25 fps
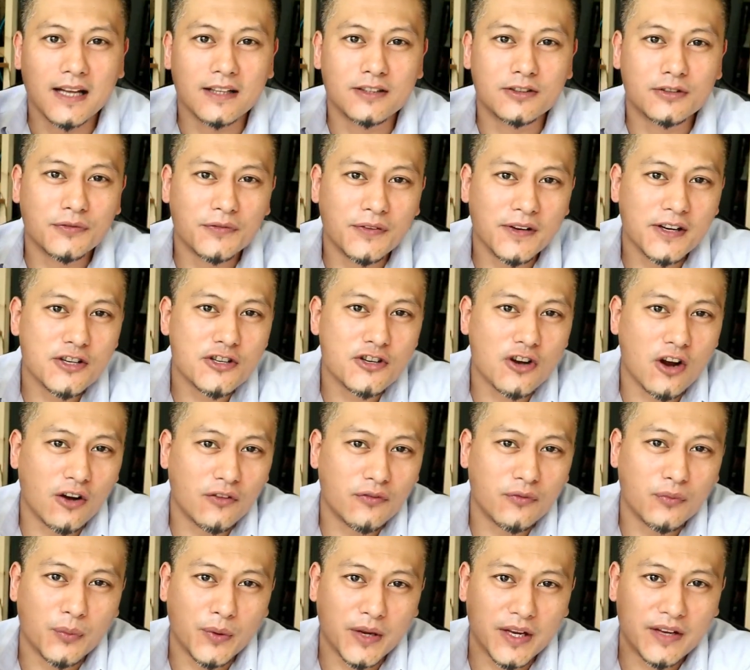And to finish
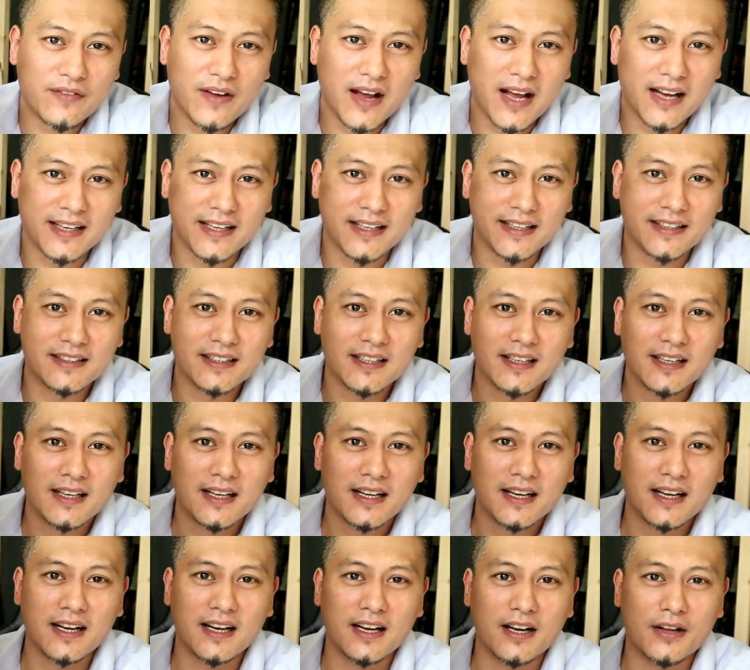off, we've added
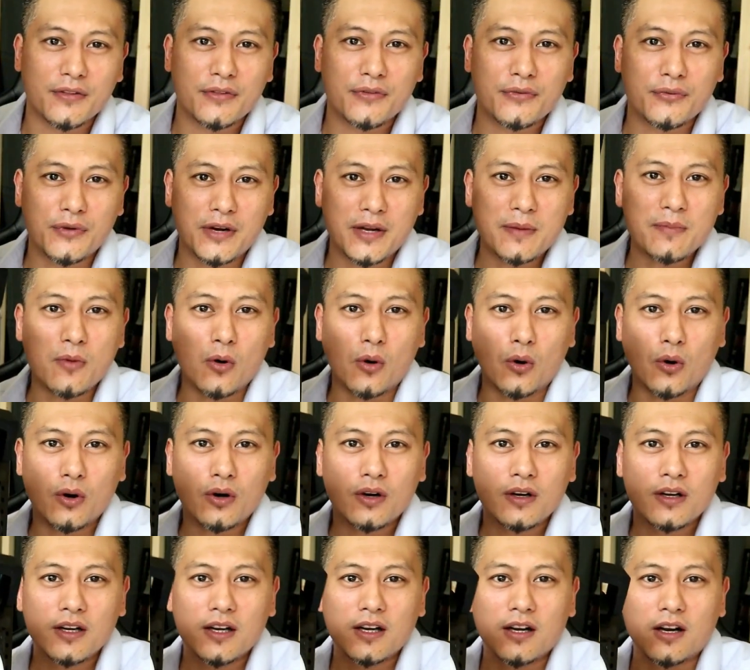uh, three
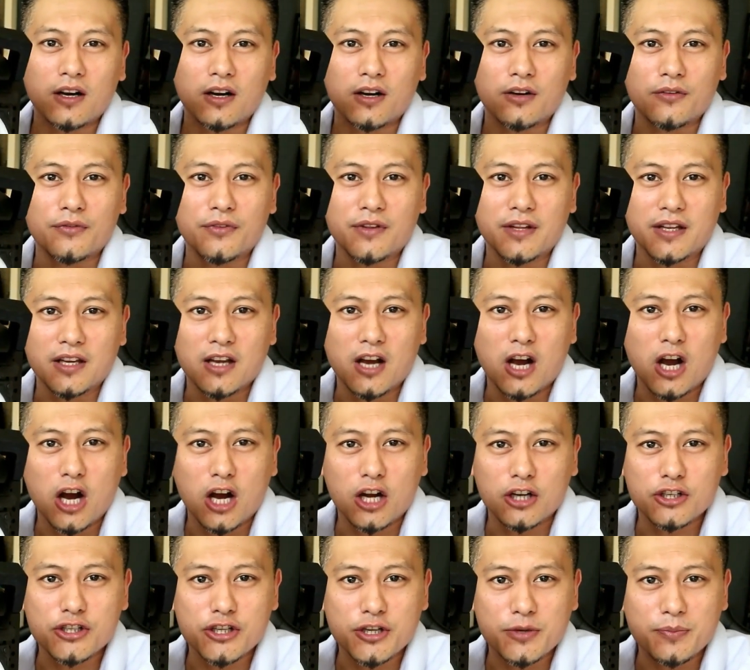more of the
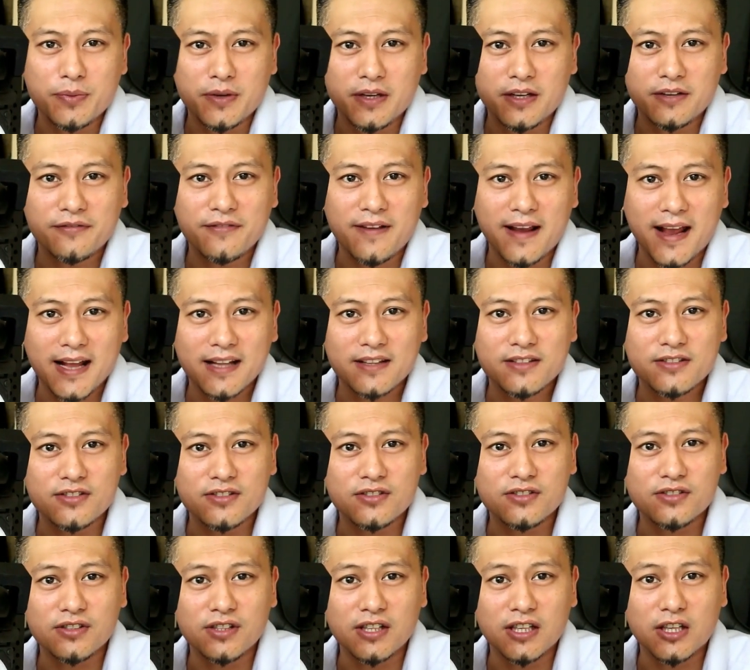RGB
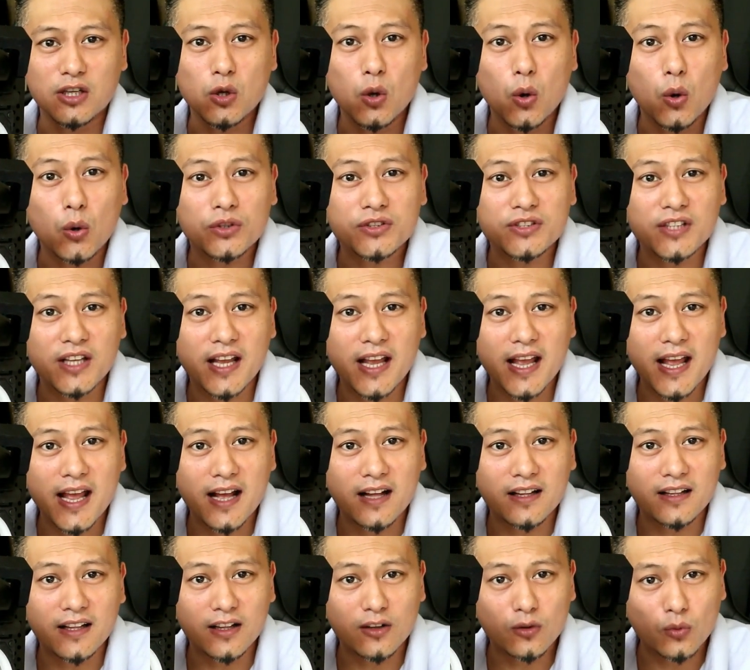fans. This is the Corsair
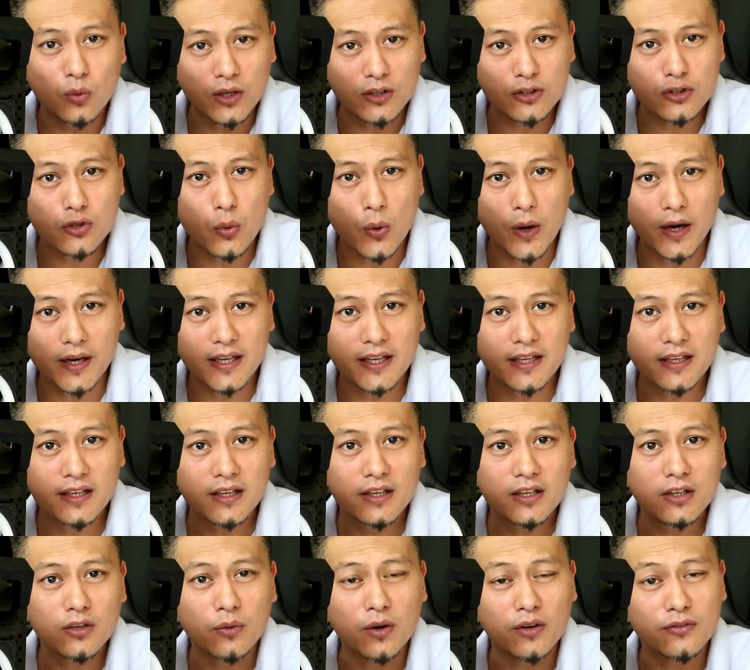LL120,
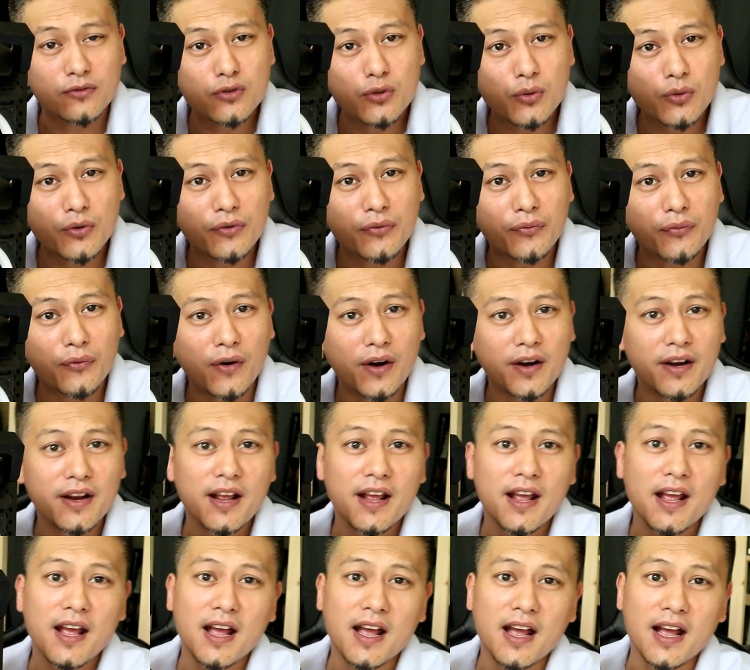two in the
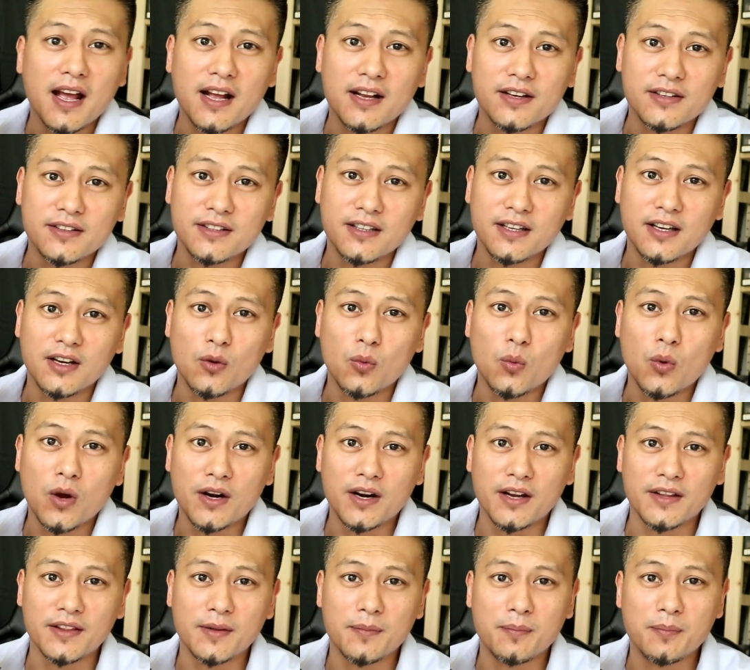front and
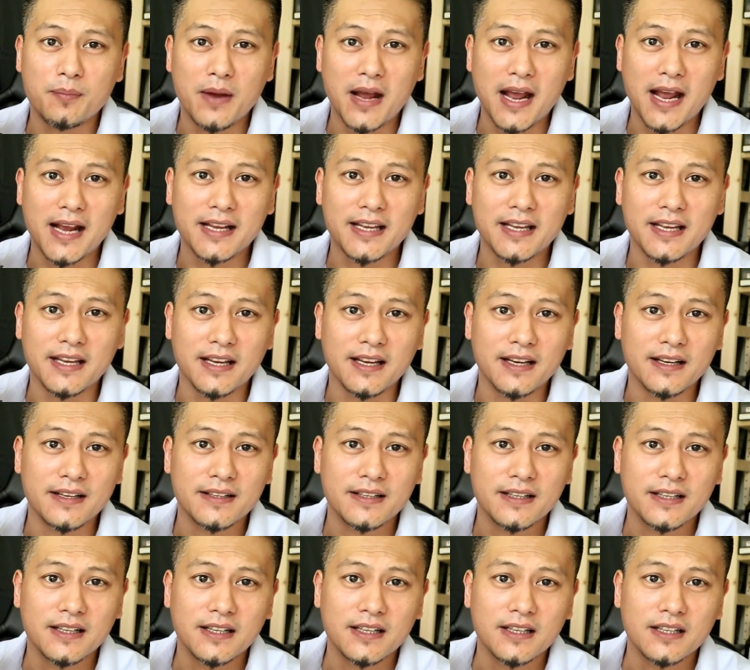one at the back
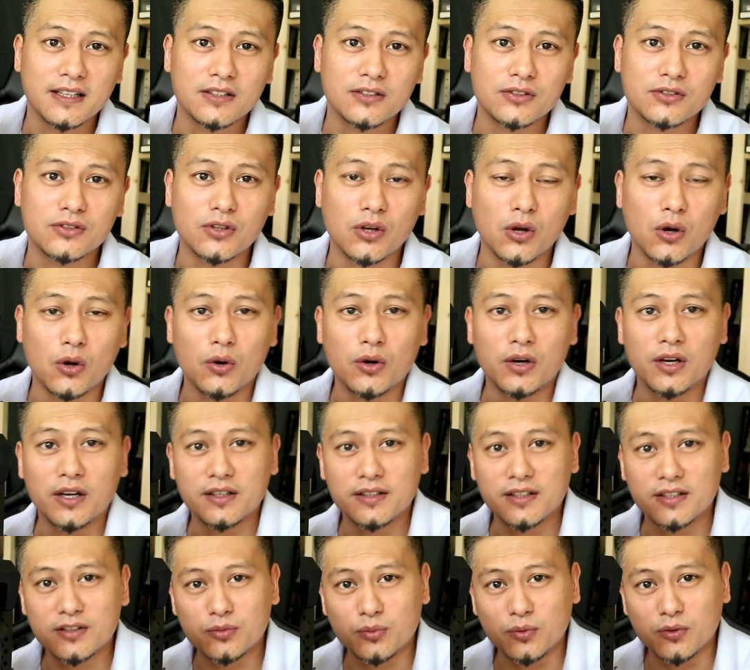here so
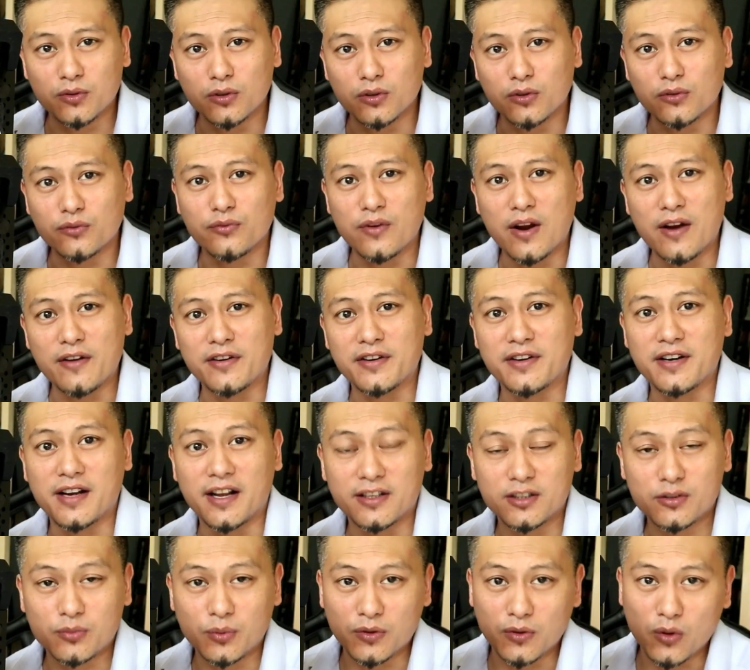uh, this will look very
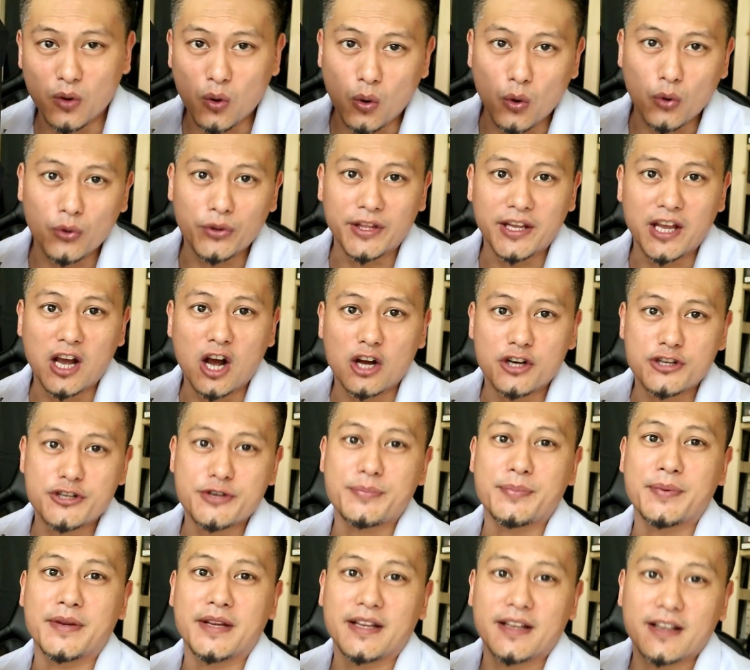nice with all the
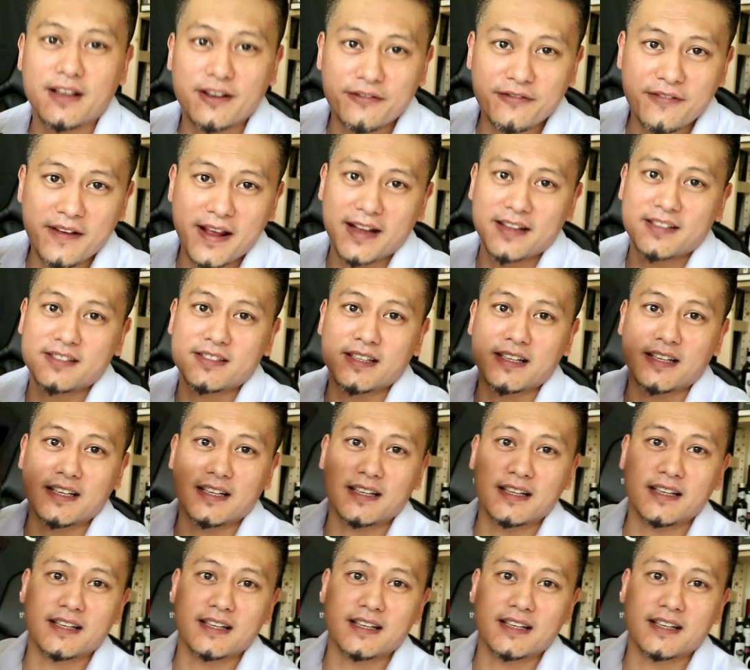RGB effects